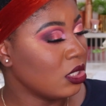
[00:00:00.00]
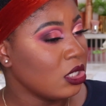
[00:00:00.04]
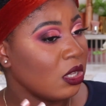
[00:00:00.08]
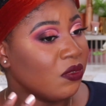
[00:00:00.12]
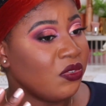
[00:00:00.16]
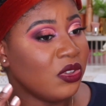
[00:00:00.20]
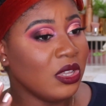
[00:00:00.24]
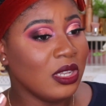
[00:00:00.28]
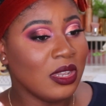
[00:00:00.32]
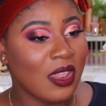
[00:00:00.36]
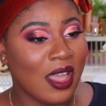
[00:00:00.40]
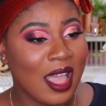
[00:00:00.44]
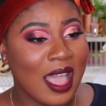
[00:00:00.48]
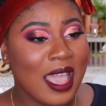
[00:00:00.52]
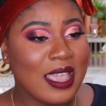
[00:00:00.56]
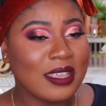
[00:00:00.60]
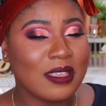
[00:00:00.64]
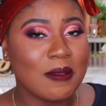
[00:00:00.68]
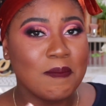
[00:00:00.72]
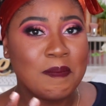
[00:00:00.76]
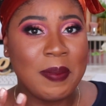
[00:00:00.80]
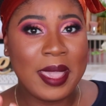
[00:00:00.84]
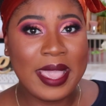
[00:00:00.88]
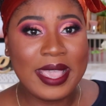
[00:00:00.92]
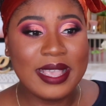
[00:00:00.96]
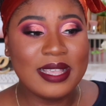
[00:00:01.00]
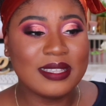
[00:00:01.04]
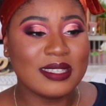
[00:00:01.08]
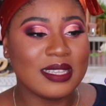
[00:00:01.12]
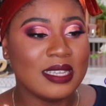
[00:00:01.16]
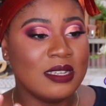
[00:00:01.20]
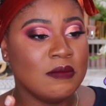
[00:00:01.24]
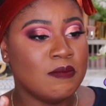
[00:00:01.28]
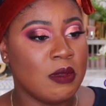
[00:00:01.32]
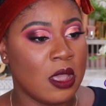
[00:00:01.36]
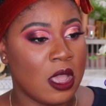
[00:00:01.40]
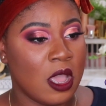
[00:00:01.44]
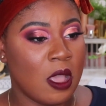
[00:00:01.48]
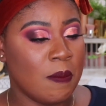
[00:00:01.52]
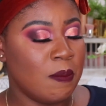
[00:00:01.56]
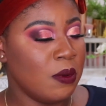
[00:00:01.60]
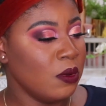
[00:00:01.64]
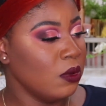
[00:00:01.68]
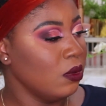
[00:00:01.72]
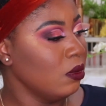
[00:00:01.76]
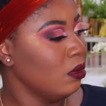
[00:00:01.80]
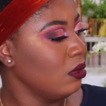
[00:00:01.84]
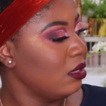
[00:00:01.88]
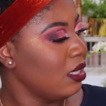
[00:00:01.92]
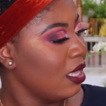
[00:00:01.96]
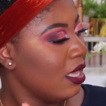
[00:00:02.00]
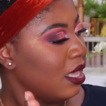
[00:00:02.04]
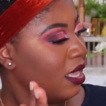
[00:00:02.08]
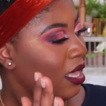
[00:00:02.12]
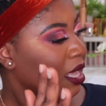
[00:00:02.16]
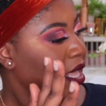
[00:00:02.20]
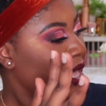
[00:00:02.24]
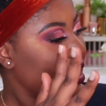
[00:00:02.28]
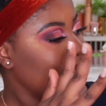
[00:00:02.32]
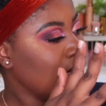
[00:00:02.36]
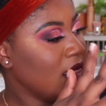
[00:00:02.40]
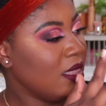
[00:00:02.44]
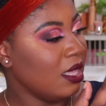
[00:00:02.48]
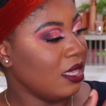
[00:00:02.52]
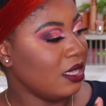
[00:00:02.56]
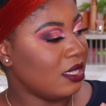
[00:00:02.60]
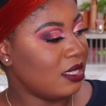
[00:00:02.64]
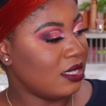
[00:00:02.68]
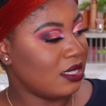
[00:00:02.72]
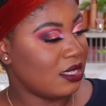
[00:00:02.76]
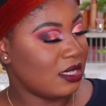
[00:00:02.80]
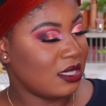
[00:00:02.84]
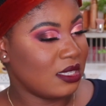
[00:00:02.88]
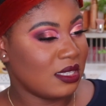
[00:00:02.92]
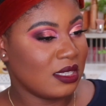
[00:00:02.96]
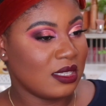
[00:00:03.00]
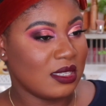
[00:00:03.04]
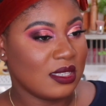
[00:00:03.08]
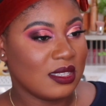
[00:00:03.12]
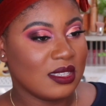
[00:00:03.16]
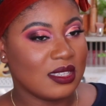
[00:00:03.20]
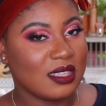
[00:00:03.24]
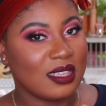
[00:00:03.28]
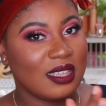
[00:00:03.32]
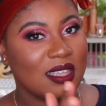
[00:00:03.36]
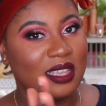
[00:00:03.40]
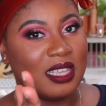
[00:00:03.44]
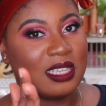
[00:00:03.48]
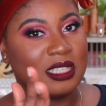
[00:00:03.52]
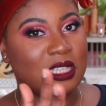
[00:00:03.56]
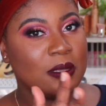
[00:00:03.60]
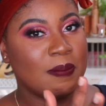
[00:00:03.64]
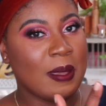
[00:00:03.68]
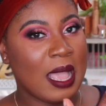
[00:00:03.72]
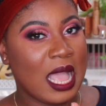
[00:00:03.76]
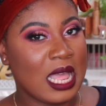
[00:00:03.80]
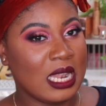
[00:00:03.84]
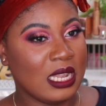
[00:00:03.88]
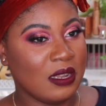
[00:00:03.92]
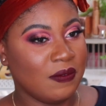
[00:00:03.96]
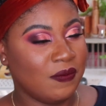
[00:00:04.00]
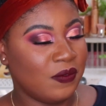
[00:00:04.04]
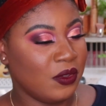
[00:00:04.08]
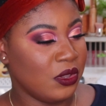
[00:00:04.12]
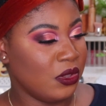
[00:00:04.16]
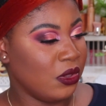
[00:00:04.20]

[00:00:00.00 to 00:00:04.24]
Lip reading: So if you like pinks and purples, this is the palette for